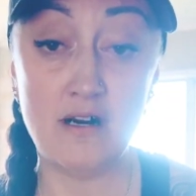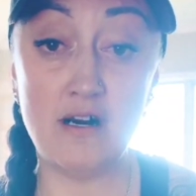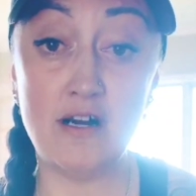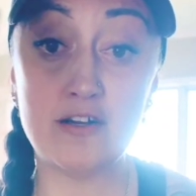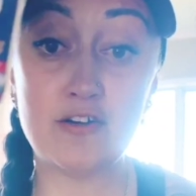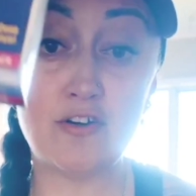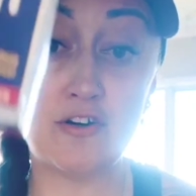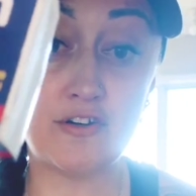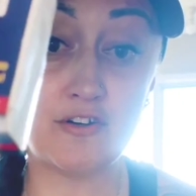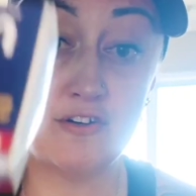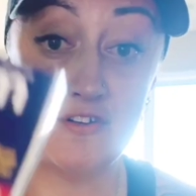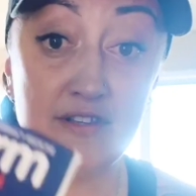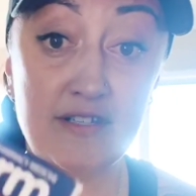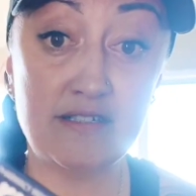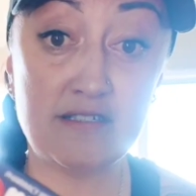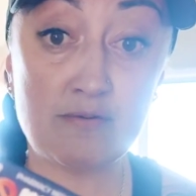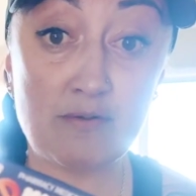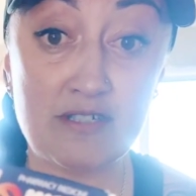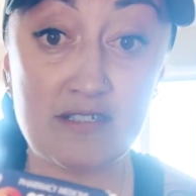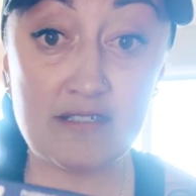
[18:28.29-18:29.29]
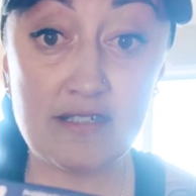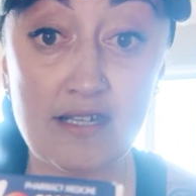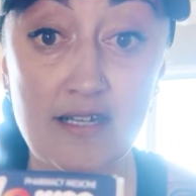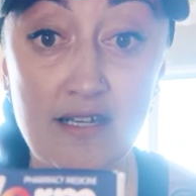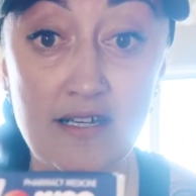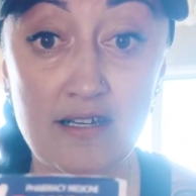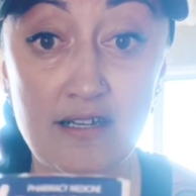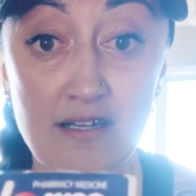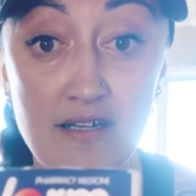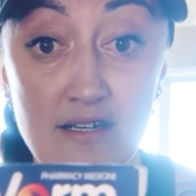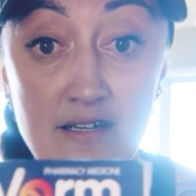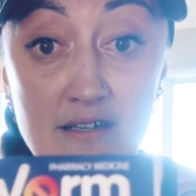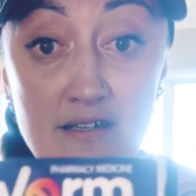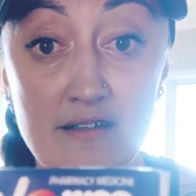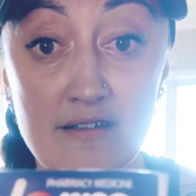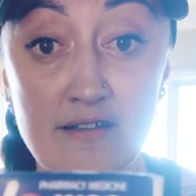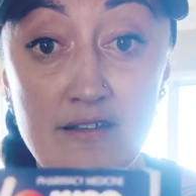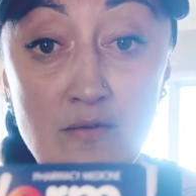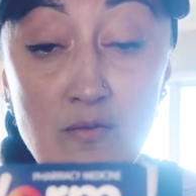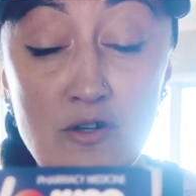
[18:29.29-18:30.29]
I got her these ones here.
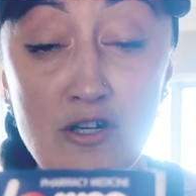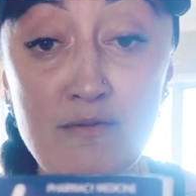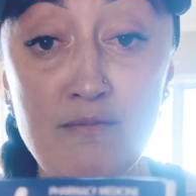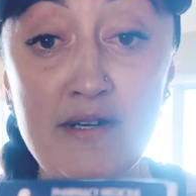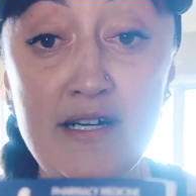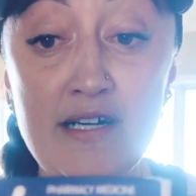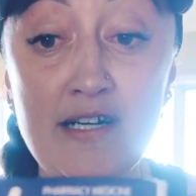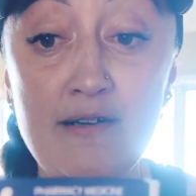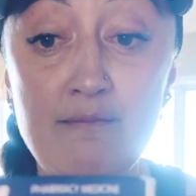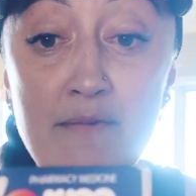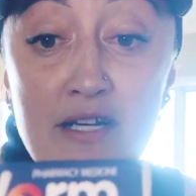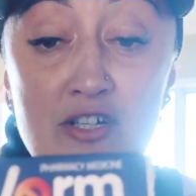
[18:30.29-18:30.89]
The wormer,